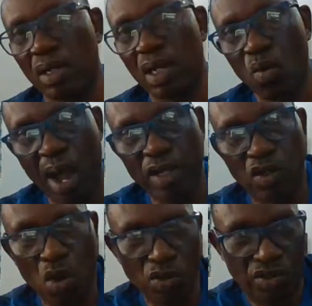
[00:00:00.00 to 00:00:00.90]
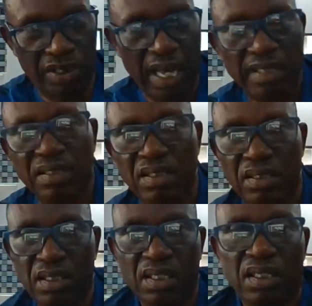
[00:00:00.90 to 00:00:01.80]
on a white ghost
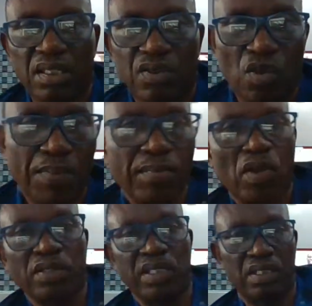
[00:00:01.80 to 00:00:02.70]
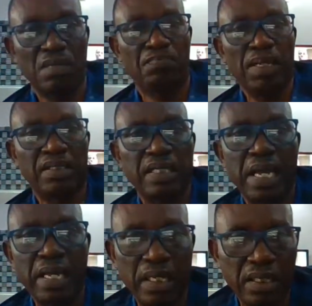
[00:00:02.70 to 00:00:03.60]
chase. Supreme Court is simply
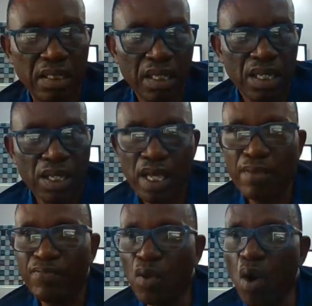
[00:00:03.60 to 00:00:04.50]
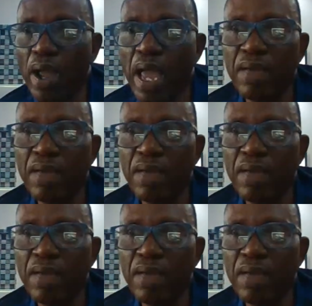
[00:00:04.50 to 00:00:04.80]
saying, if your